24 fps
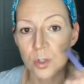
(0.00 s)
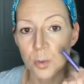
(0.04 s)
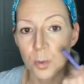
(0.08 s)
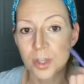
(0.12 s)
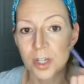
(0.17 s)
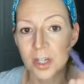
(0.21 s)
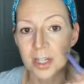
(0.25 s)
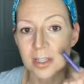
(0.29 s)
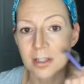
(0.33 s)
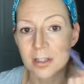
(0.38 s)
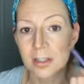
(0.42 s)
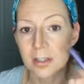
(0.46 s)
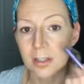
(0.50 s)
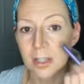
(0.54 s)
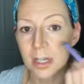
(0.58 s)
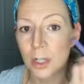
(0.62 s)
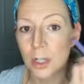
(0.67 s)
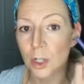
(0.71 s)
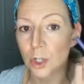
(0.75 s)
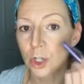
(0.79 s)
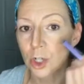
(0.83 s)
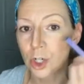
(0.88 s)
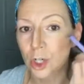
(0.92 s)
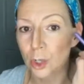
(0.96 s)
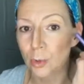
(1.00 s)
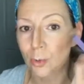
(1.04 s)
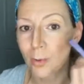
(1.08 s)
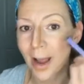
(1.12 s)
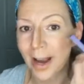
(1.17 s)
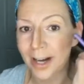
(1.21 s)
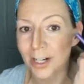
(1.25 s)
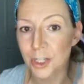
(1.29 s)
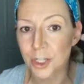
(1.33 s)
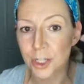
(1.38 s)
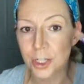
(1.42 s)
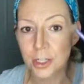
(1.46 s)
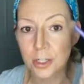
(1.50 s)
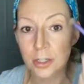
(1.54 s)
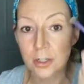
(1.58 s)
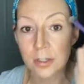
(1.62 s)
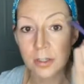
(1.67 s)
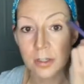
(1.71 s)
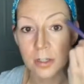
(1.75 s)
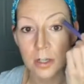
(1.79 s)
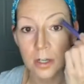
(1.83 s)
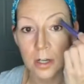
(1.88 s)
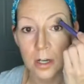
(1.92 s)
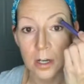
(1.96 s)
with concealer
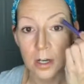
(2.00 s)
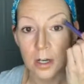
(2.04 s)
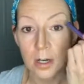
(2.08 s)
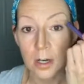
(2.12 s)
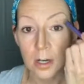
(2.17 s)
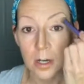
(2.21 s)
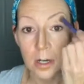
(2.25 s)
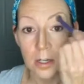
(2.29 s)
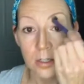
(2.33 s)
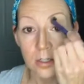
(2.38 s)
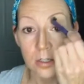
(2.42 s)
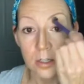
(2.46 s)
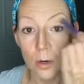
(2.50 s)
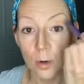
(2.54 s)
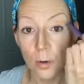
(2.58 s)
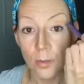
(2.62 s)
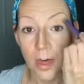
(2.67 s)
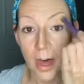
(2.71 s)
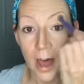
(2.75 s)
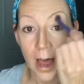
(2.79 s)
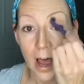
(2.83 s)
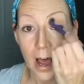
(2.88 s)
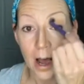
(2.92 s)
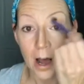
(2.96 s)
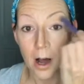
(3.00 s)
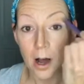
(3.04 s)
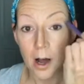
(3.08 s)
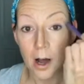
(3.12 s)
correctors so that